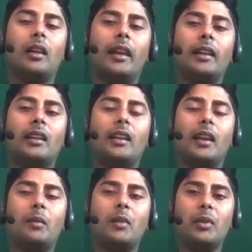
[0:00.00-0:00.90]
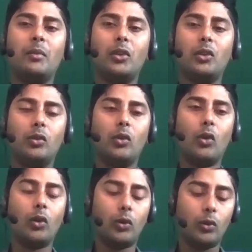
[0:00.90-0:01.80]
can recommend people to
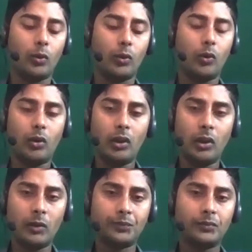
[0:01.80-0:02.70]
go to Google,